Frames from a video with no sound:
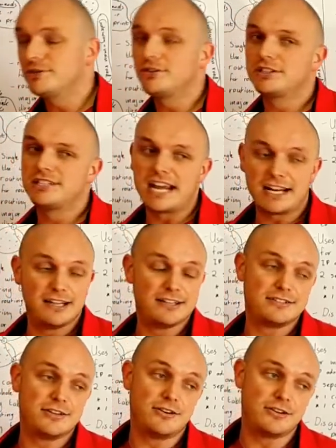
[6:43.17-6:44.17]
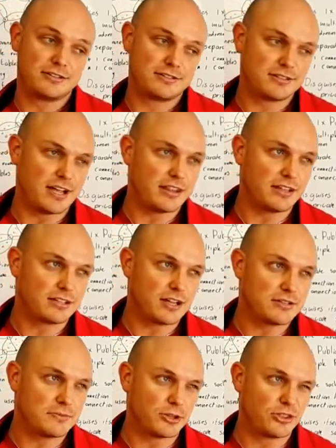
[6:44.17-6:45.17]
it's not exactly a 0, it's, I think it
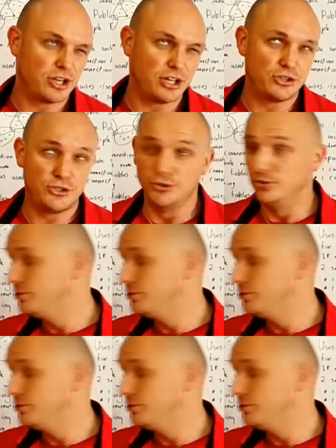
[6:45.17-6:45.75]
goes up to 32.